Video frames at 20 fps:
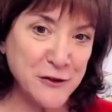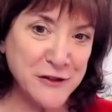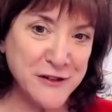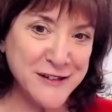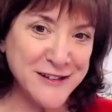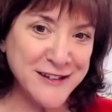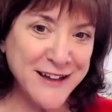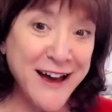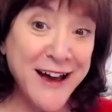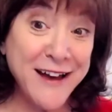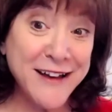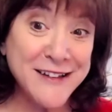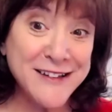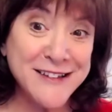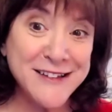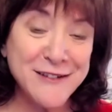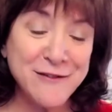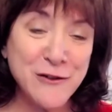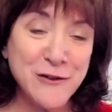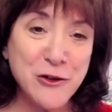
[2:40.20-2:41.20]
is
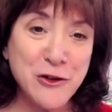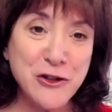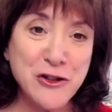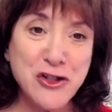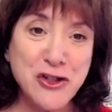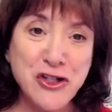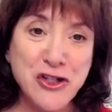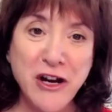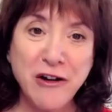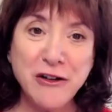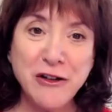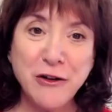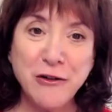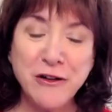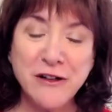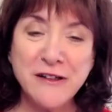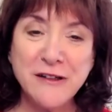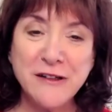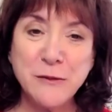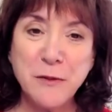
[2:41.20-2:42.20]
yes, if you could share your
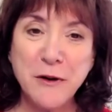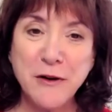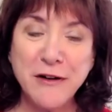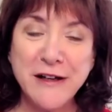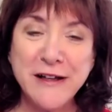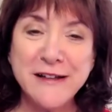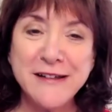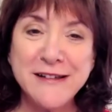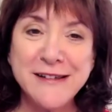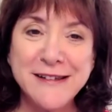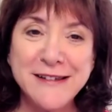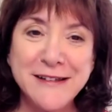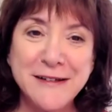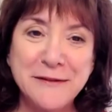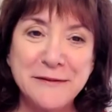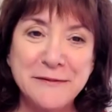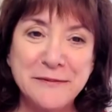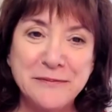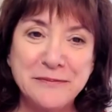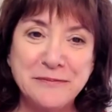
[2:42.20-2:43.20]
experience.
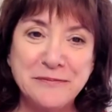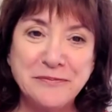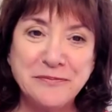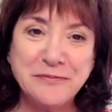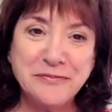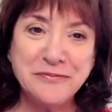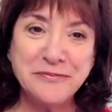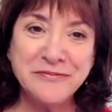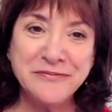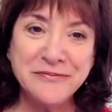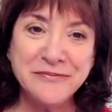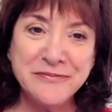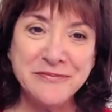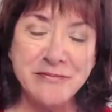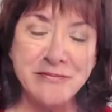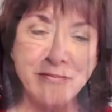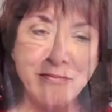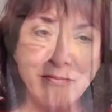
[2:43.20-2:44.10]
Wow,